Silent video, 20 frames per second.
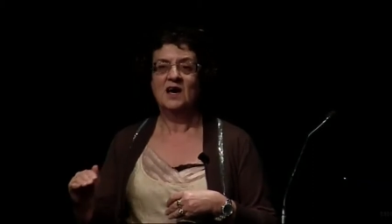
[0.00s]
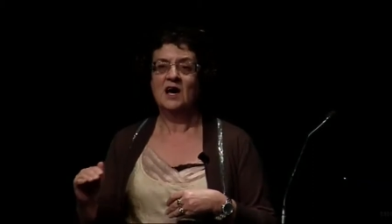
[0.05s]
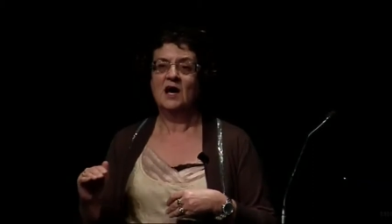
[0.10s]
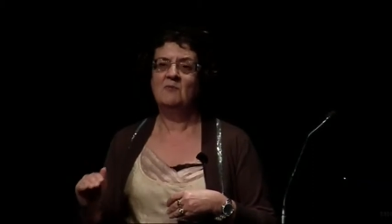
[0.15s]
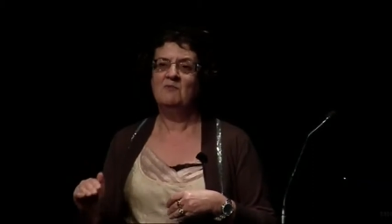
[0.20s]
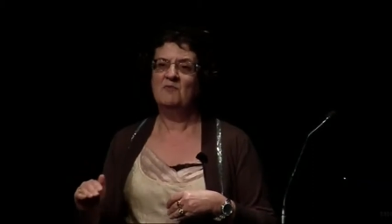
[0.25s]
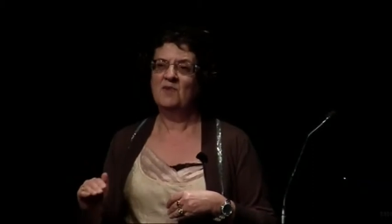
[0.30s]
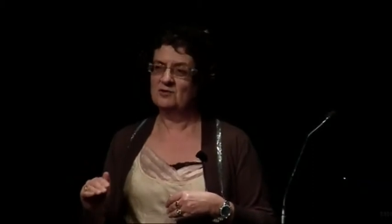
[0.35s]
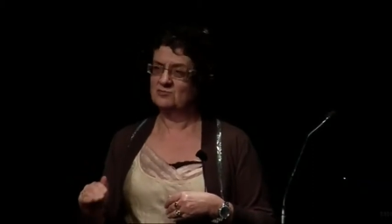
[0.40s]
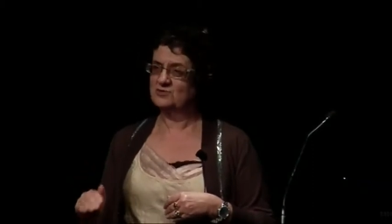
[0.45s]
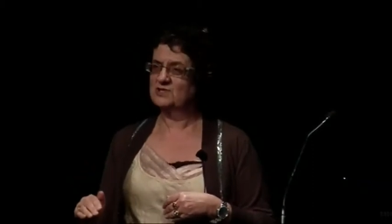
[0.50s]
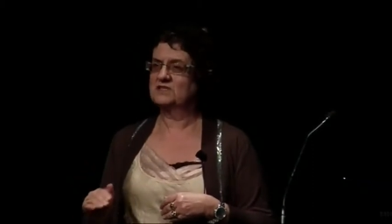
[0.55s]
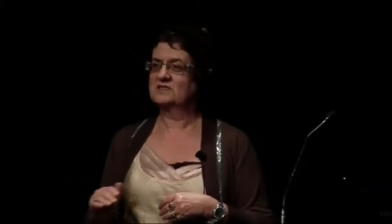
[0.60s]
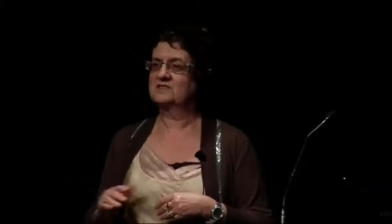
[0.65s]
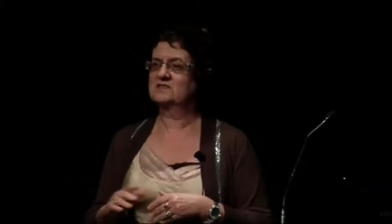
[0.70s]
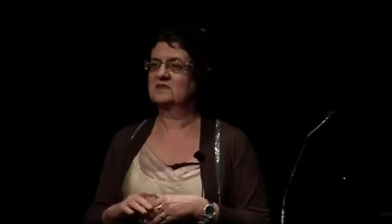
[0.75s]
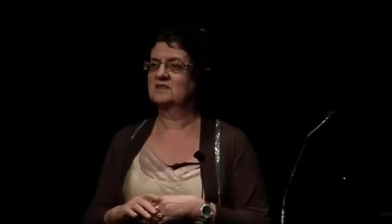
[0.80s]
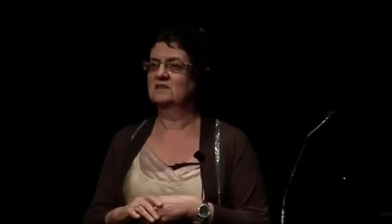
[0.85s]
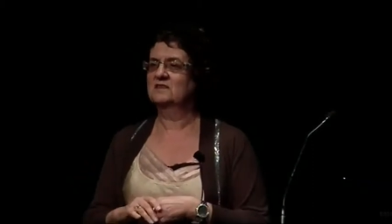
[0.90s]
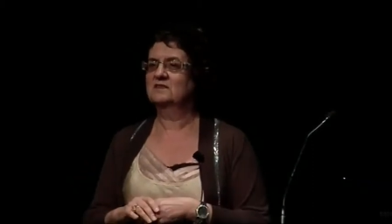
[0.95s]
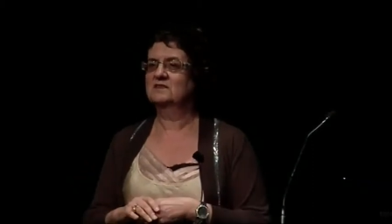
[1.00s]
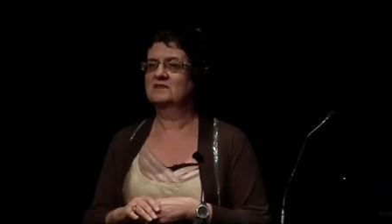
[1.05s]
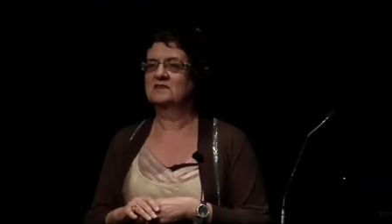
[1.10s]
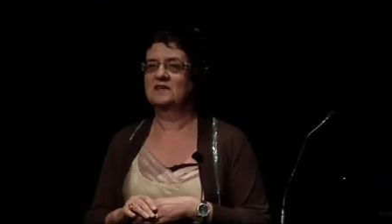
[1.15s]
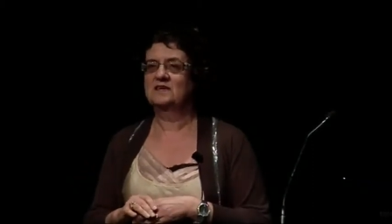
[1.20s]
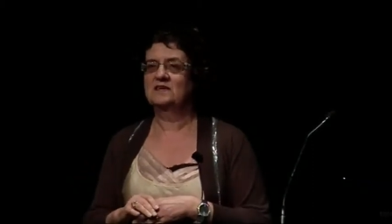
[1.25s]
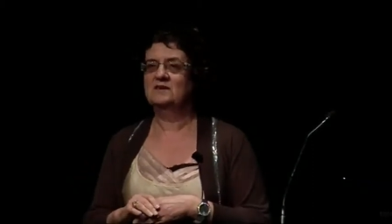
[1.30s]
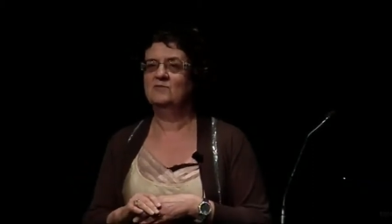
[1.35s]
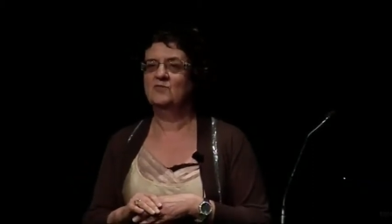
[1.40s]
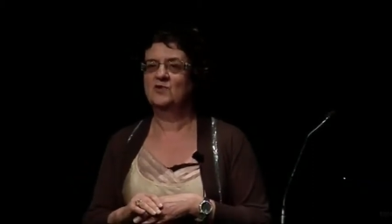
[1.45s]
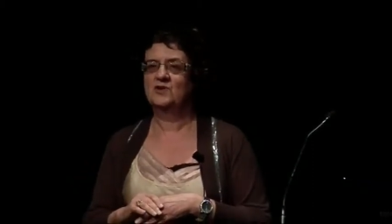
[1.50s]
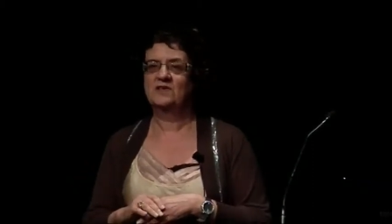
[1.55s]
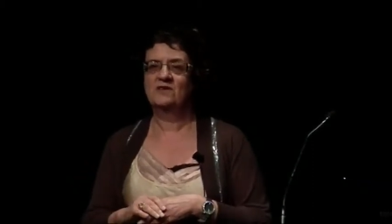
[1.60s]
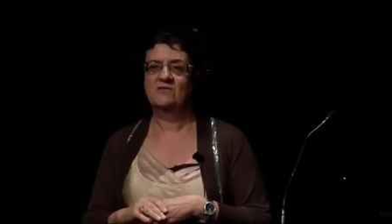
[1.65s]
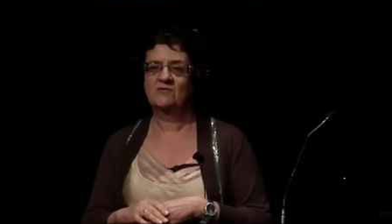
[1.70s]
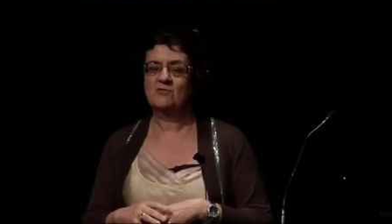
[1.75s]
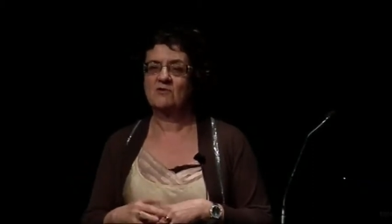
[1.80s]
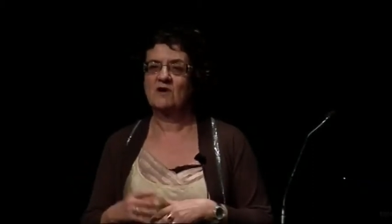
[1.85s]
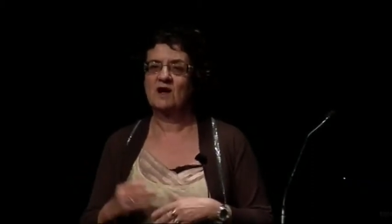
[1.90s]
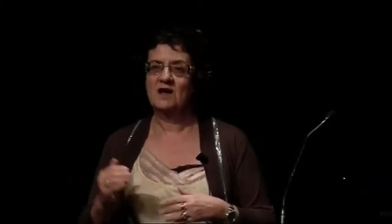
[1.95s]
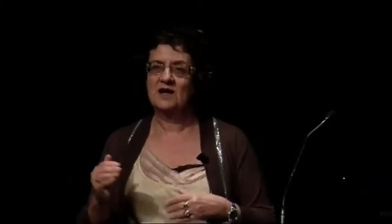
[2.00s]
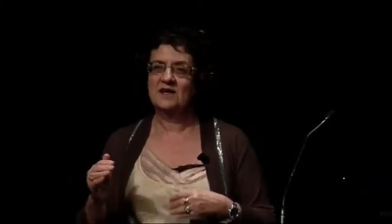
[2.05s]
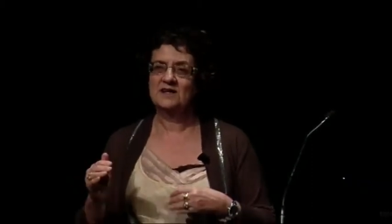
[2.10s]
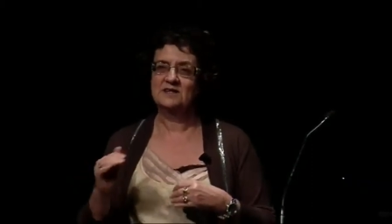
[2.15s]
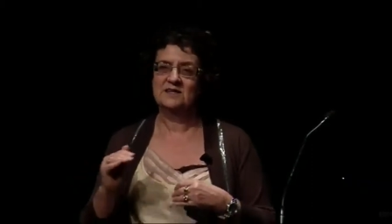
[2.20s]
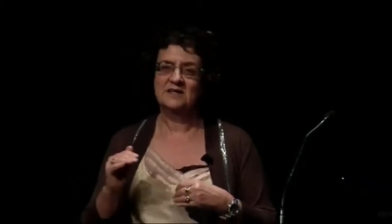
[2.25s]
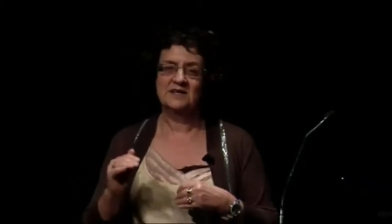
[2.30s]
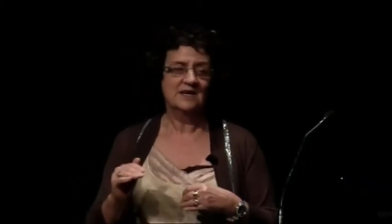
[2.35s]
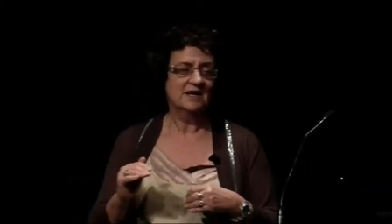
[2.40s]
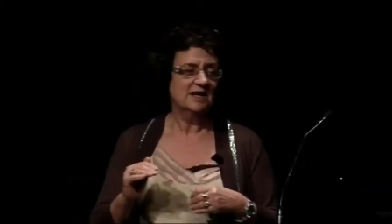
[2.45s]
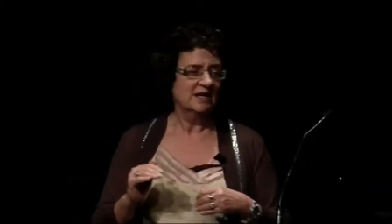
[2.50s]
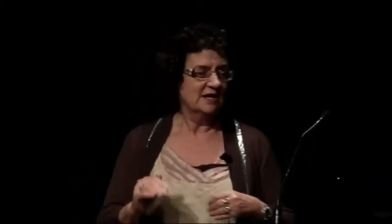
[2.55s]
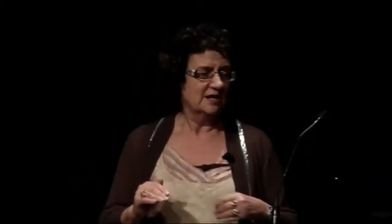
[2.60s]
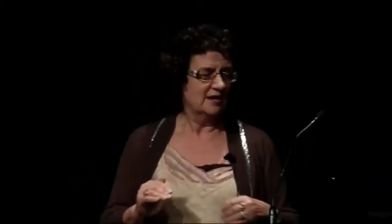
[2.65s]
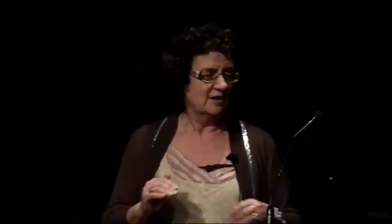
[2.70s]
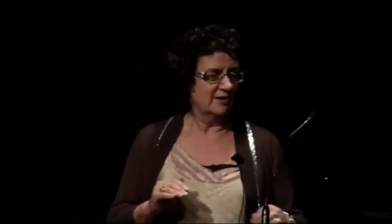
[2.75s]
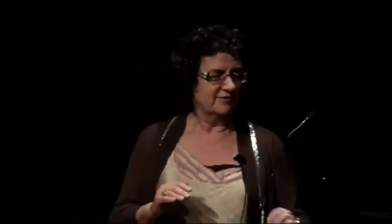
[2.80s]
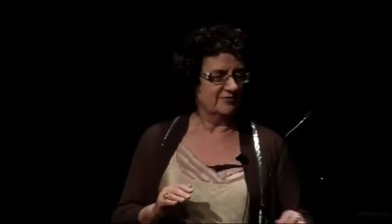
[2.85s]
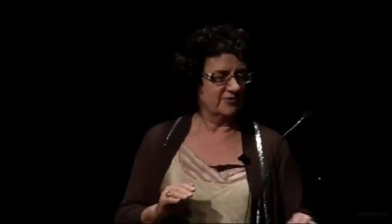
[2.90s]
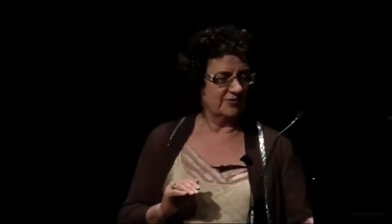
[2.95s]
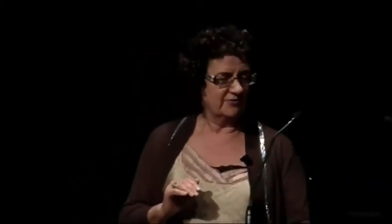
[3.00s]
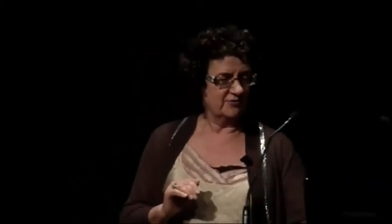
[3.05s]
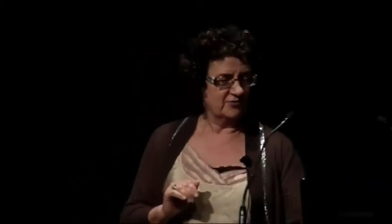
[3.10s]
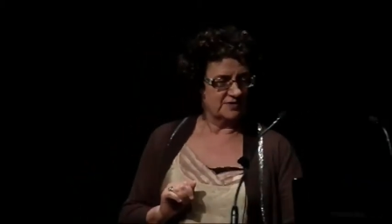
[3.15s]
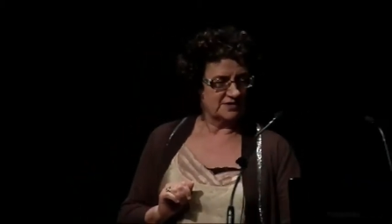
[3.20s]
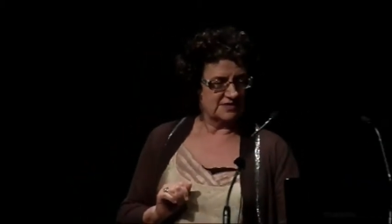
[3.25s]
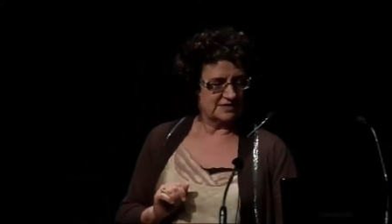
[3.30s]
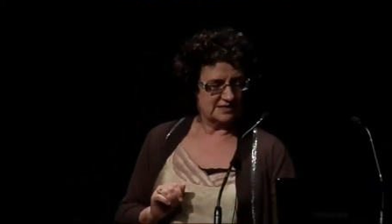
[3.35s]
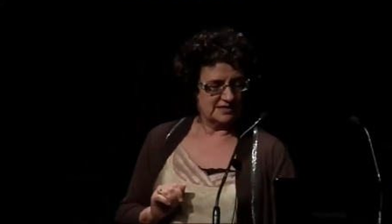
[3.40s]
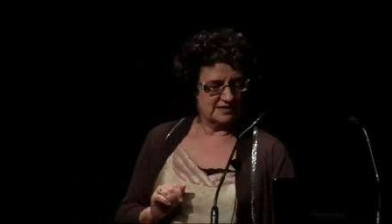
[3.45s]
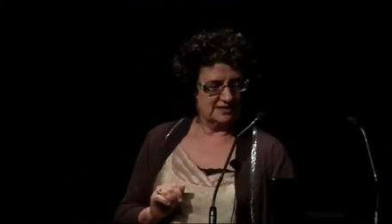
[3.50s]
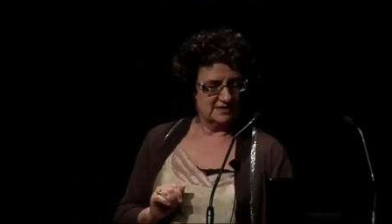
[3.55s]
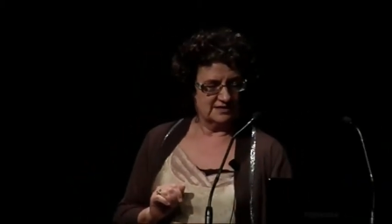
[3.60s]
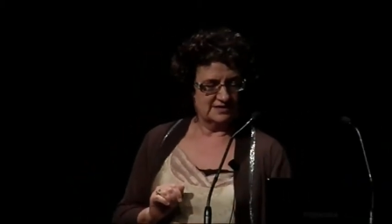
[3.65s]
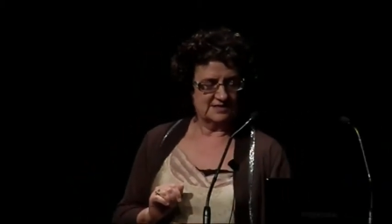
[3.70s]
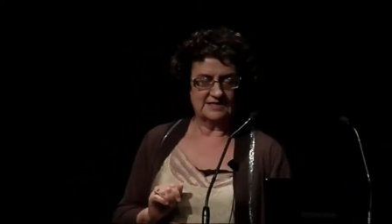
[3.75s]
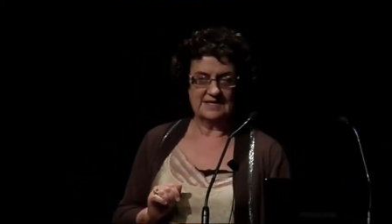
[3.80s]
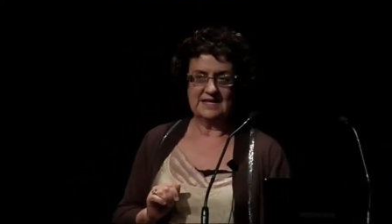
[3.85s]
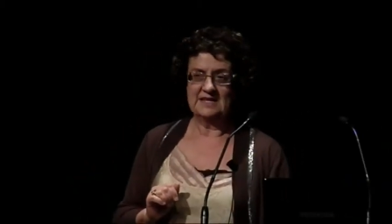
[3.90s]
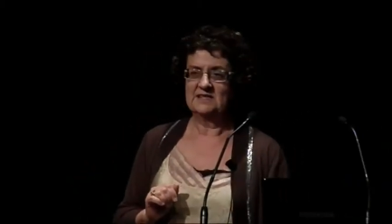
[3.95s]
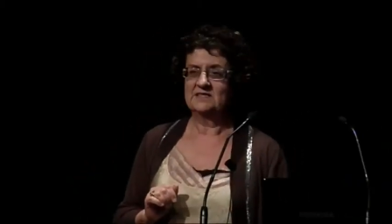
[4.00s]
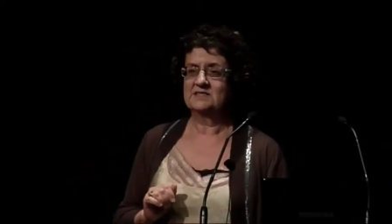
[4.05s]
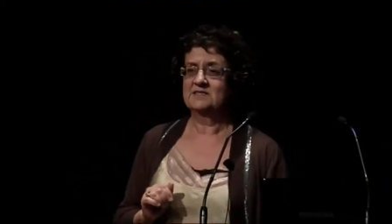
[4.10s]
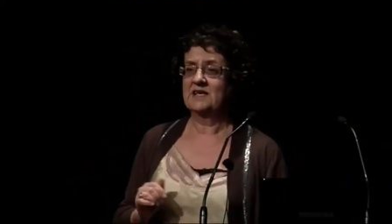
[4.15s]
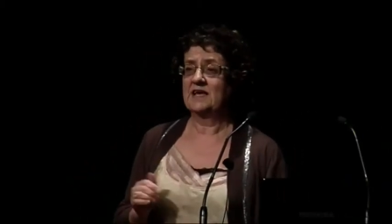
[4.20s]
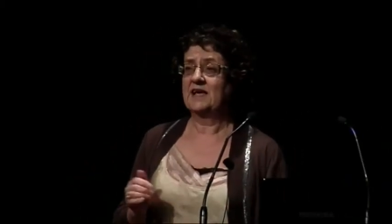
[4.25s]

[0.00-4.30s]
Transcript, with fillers: a multi skilled team with a variety of different skill sets.